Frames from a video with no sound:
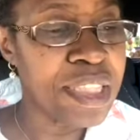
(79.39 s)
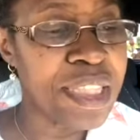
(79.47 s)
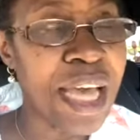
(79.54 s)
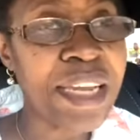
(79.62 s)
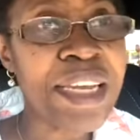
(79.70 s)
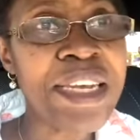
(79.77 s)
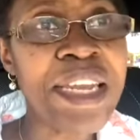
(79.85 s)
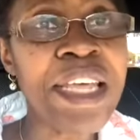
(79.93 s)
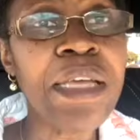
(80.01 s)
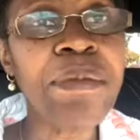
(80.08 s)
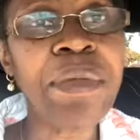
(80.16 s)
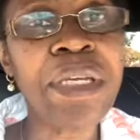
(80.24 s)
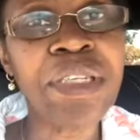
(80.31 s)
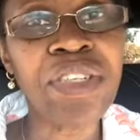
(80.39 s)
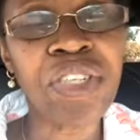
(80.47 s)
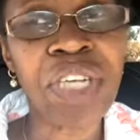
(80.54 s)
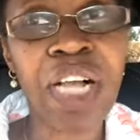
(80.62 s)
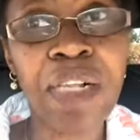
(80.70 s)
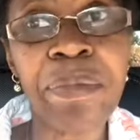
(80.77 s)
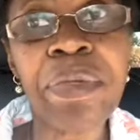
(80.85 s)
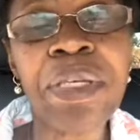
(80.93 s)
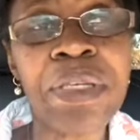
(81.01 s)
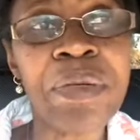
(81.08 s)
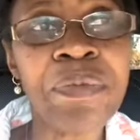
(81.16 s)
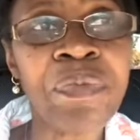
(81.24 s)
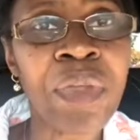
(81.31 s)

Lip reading: that name it shall be.